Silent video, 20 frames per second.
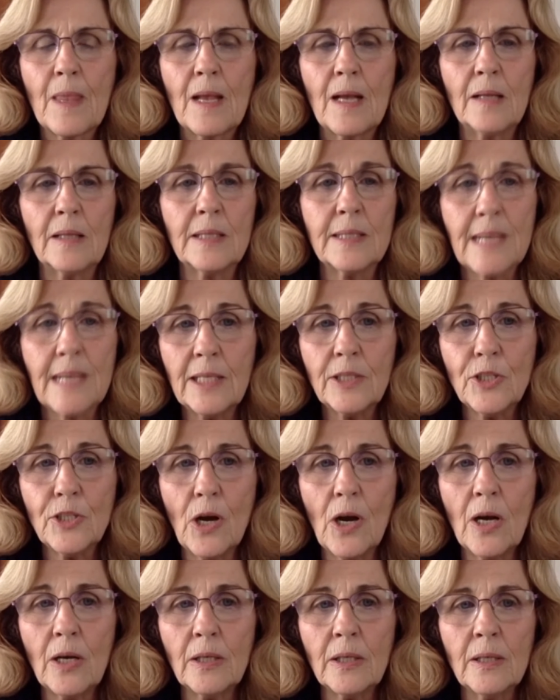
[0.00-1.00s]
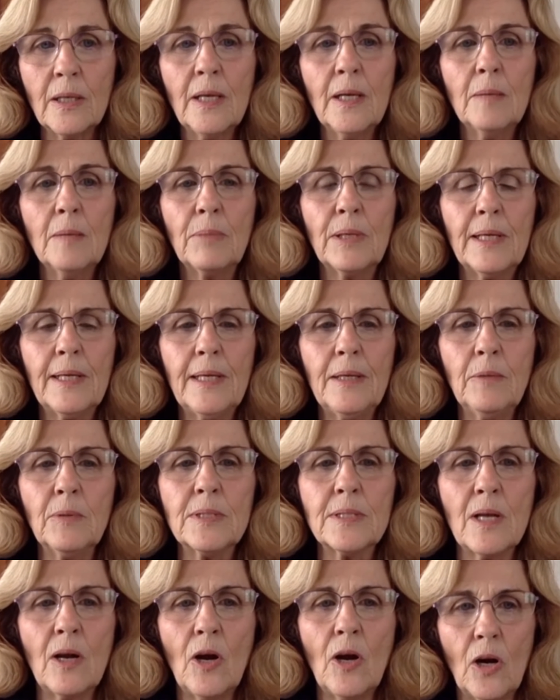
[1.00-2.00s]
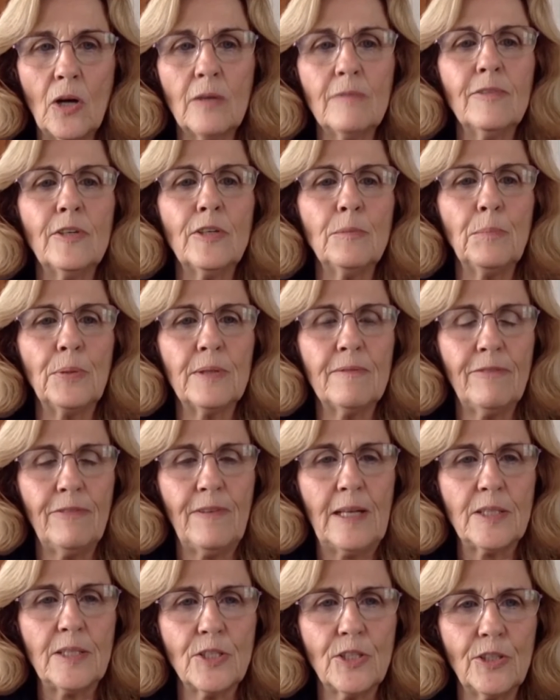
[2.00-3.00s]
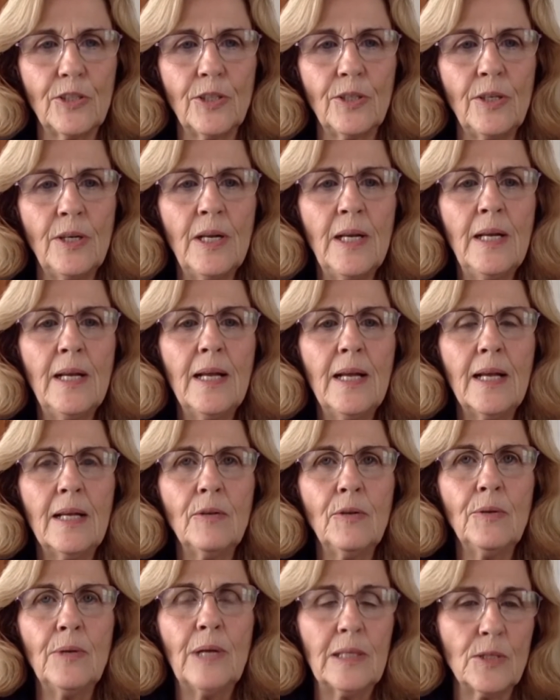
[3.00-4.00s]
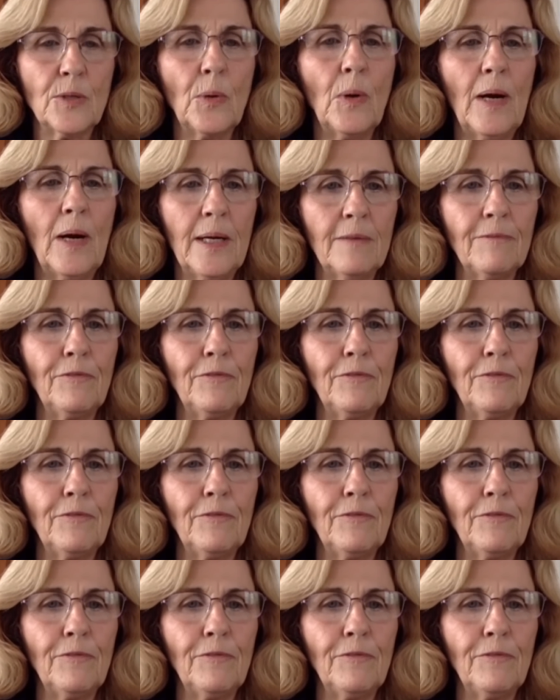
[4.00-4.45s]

on the TED Talk, but he was a Harvard professor and who has quite a